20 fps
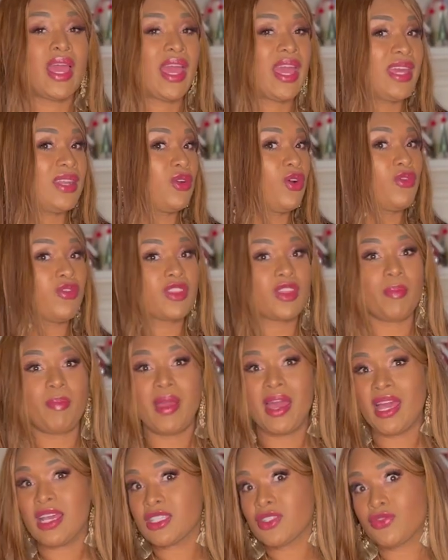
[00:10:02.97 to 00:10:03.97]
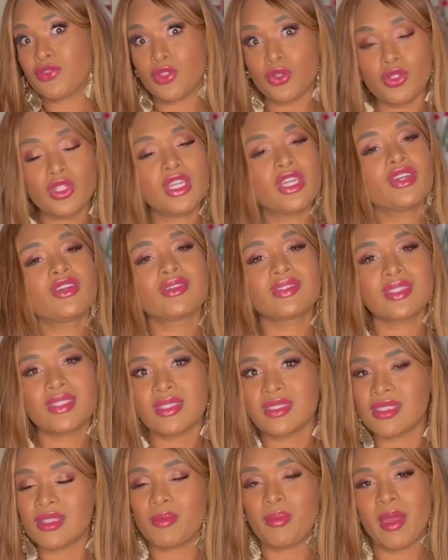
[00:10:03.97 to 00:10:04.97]
and over the past few years
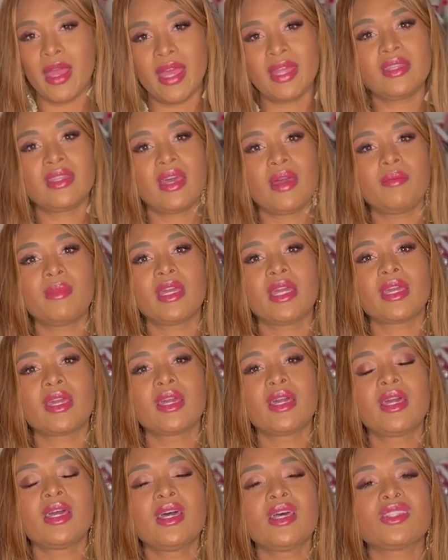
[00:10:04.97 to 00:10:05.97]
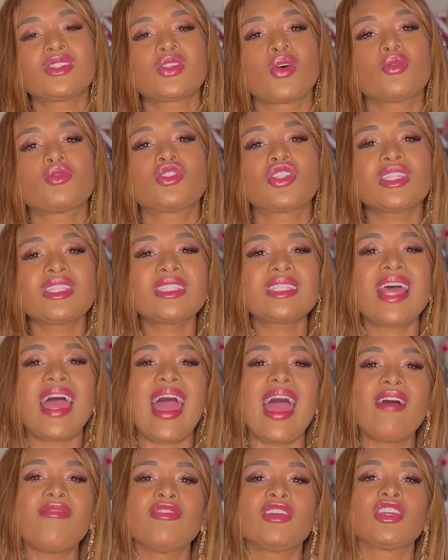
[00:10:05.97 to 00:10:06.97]
since the pandemic. So just
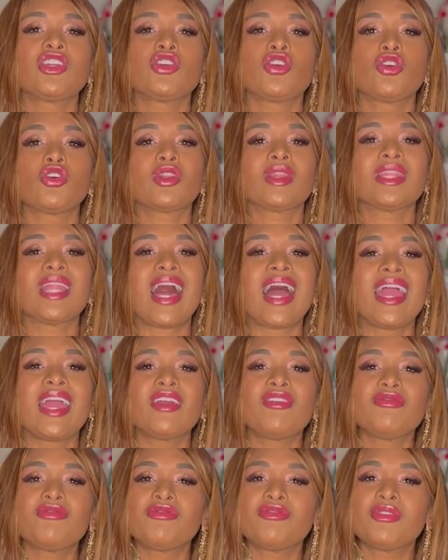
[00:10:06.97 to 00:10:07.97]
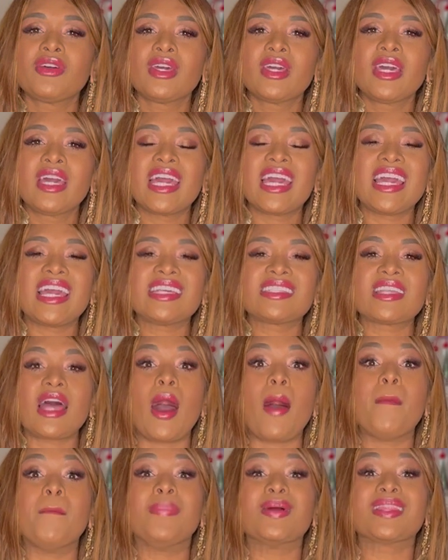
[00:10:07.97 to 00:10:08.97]
having your life is
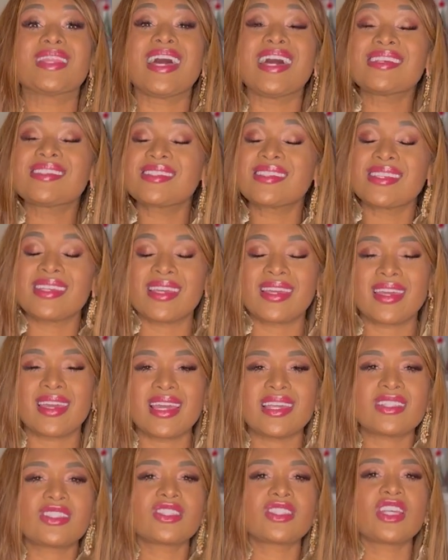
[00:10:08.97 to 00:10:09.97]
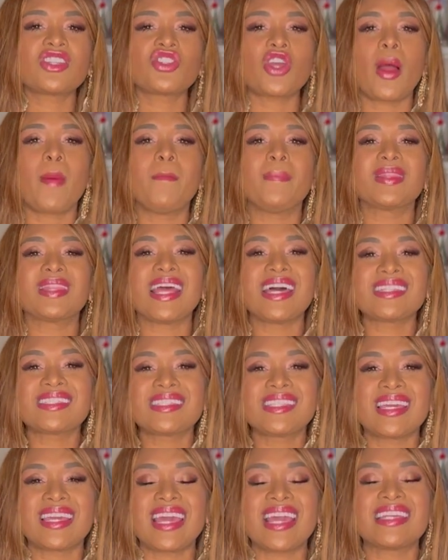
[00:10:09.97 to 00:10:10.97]
a blessing. It's such a
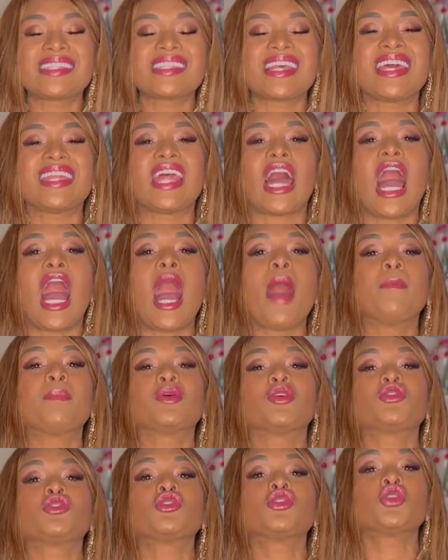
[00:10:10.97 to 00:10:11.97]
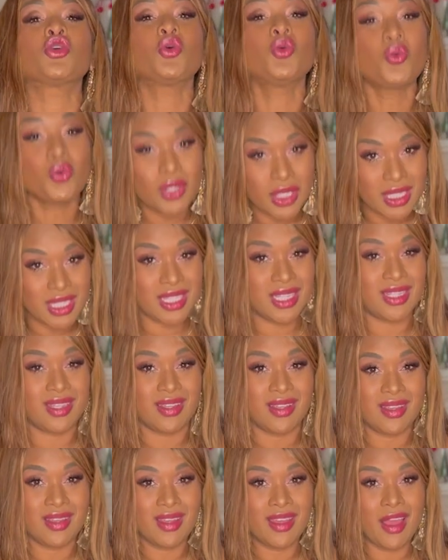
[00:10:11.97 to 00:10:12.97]
blessing. It's an opportunity.
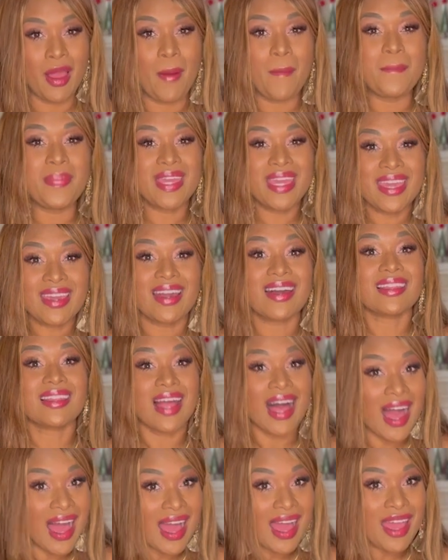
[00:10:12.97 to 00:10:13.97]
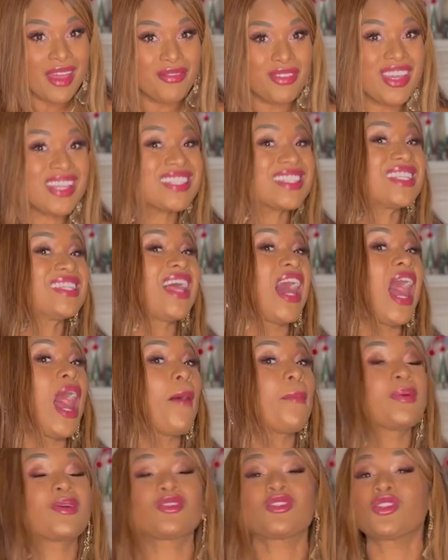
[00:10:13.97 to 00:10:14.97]
Being alive is an
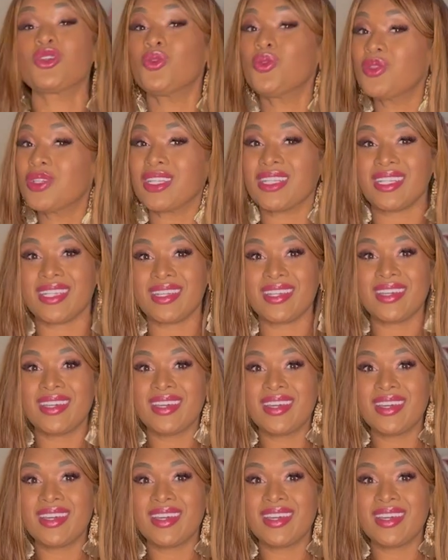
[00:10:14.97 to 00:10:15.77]
opportunity.